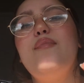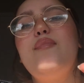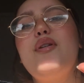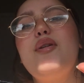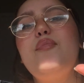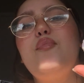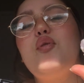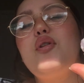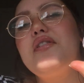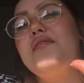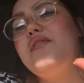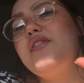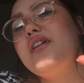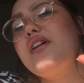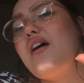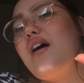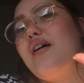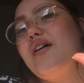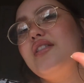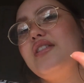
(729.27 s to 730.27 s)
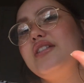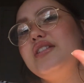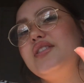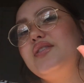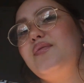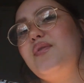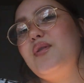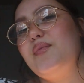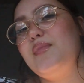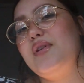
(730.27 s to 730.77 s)
My boyfriend got this
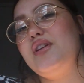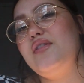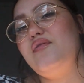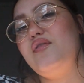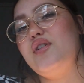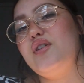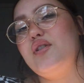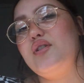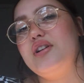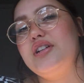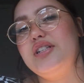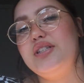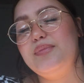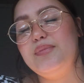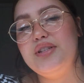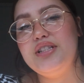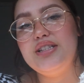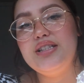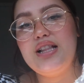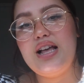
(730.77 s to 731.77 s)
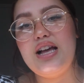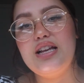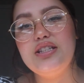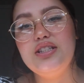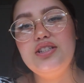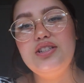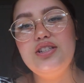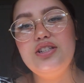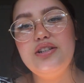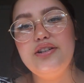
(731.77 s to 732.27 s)
for me for Christmas
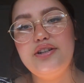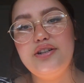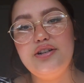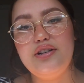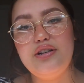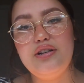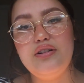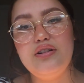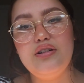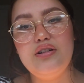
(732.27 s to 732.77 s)
last year.